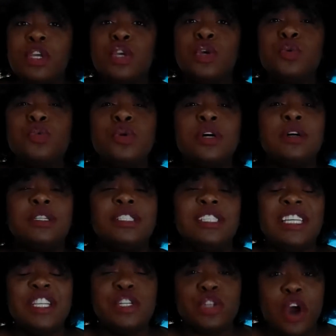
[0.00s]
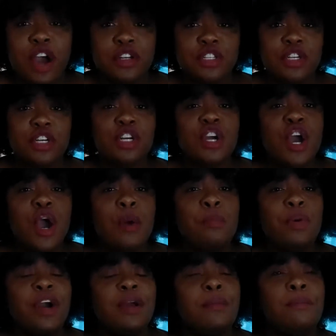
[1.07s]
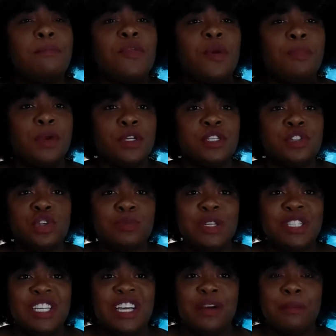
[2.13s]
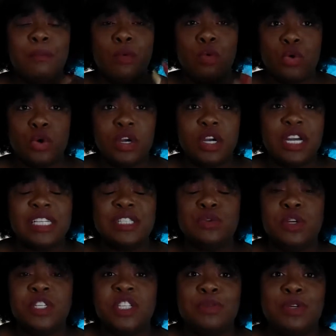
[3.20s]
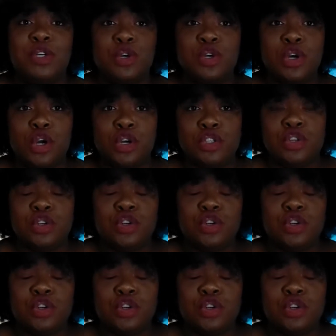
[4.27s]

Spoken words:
you will see the doctor, but the person you'll be seeing more is going to be your nurse.